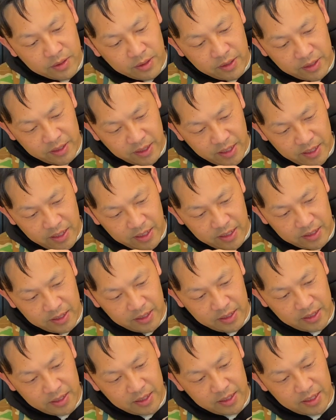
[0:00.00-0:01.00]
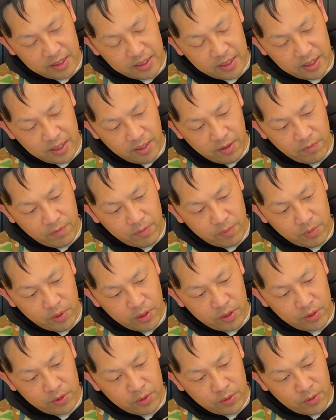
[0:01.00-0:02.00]
Sunday is a day for me
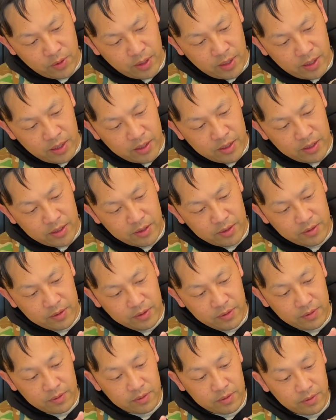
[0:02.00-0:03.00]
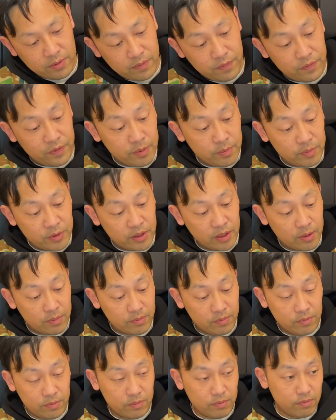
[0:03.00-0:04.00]
to film
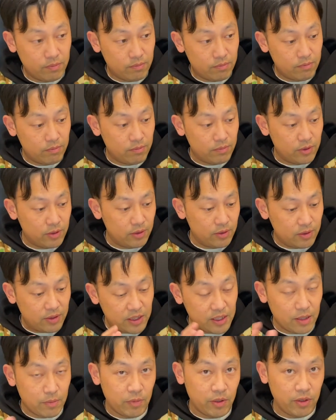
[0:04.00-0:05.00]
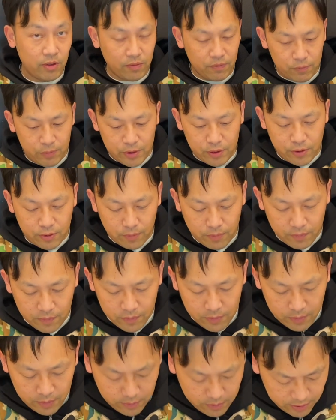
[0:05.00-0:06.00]
some segment of video
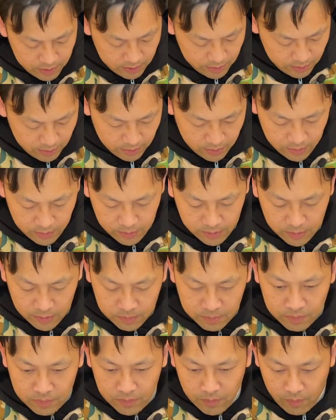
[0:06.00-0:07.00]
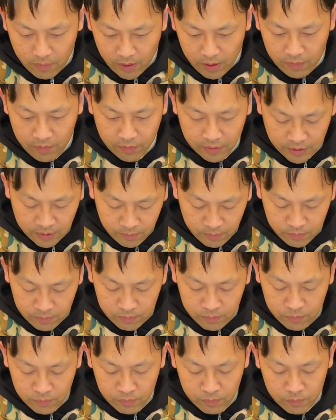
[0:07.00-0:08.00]
for some
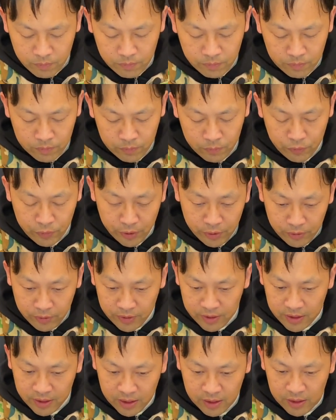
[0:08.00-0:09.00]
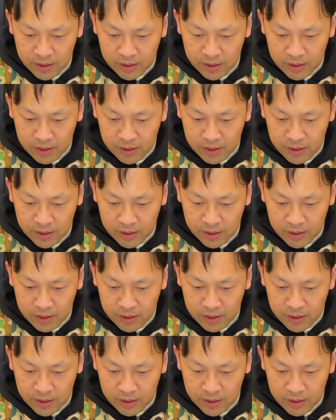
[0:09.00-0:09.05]
reels.